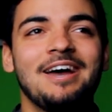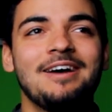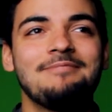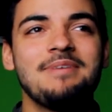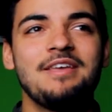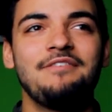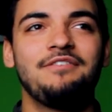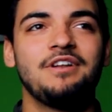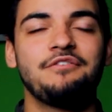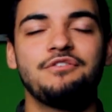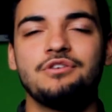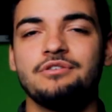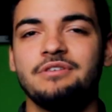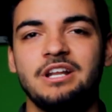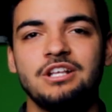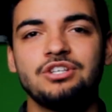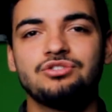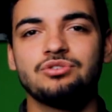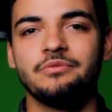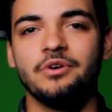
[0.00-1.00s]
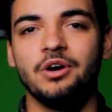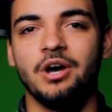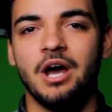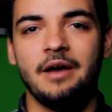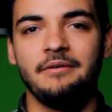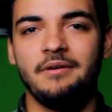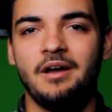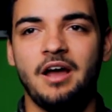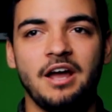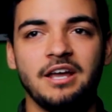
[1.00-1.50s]
even if you're an introvert,
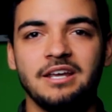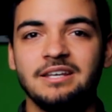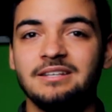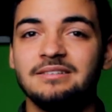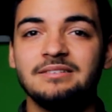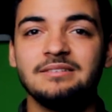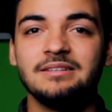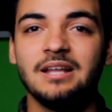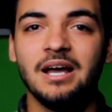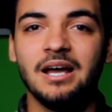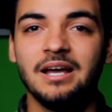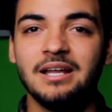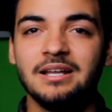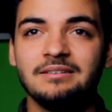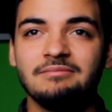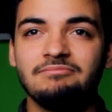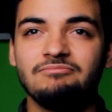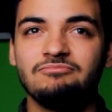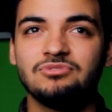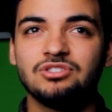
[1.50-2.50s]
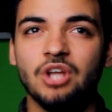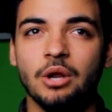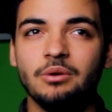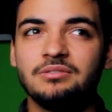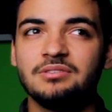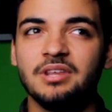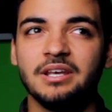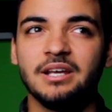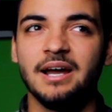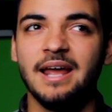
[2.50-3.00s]
I don't
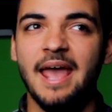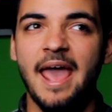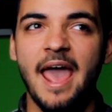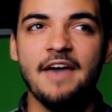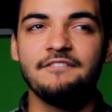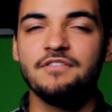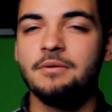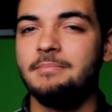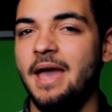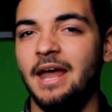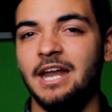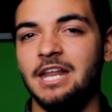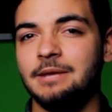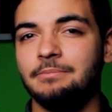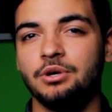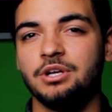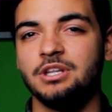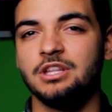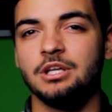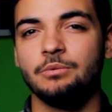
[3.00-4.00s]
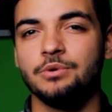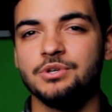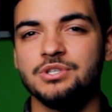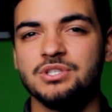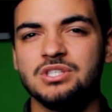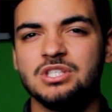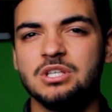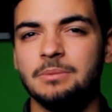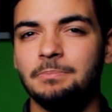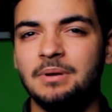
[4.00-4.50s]
think I ever met anybody that
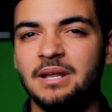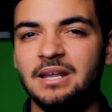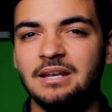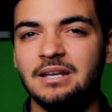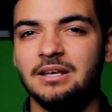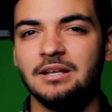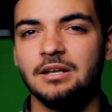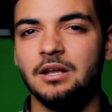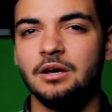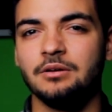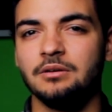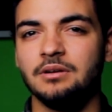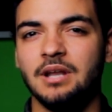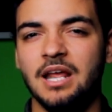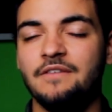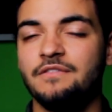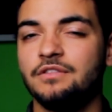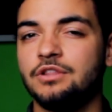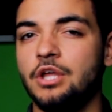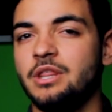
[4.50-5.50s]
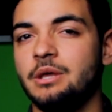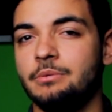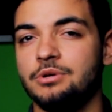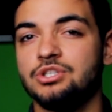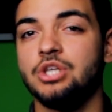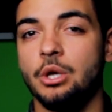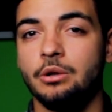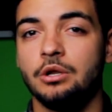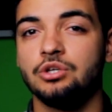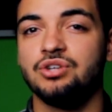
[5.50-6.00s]
was completely alone. Even though they were
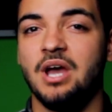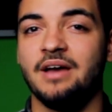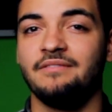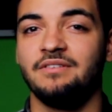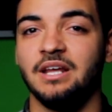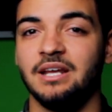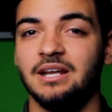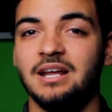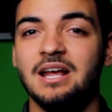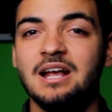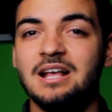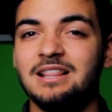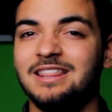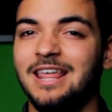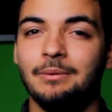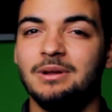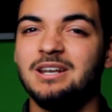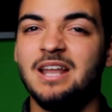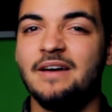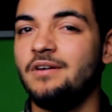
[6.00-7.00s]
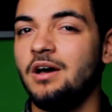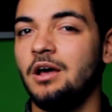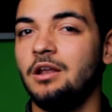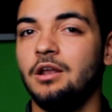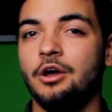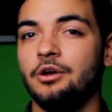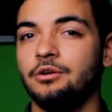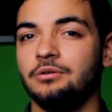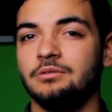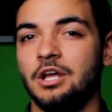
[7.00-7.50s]
solo traveling, they were never
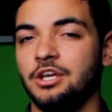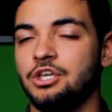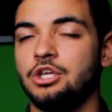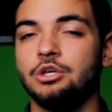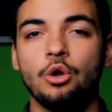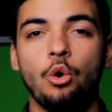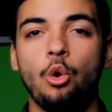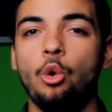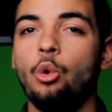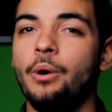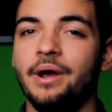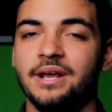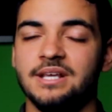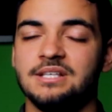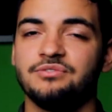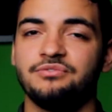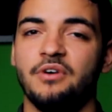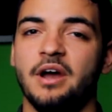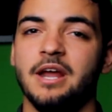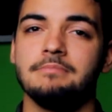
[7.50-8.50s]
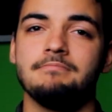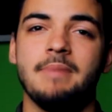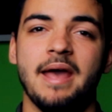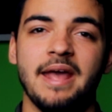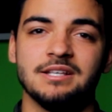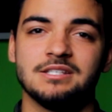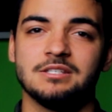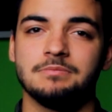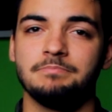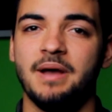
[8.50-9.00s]
alone. Like you'd always find
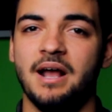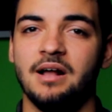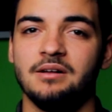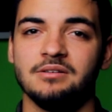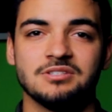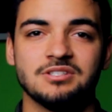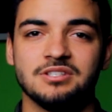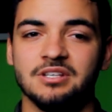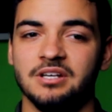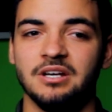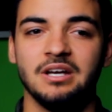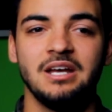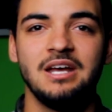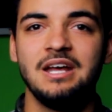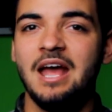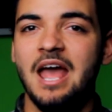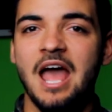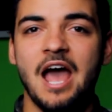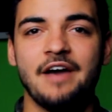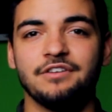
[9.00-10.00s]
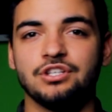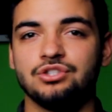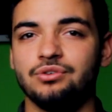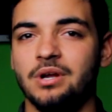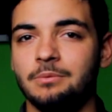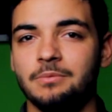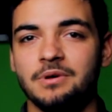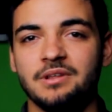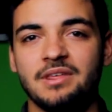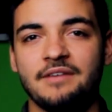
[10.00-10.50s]
mates and pals to have a
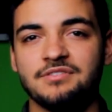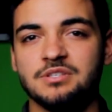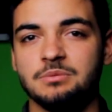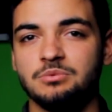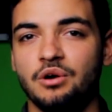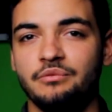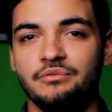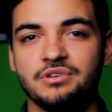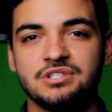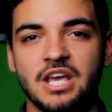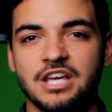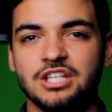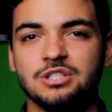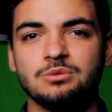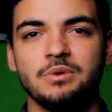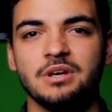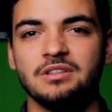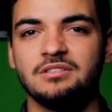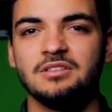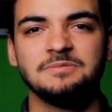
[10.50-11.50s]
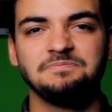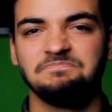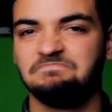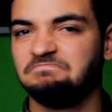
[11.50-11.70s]
drink with, have some conversation with.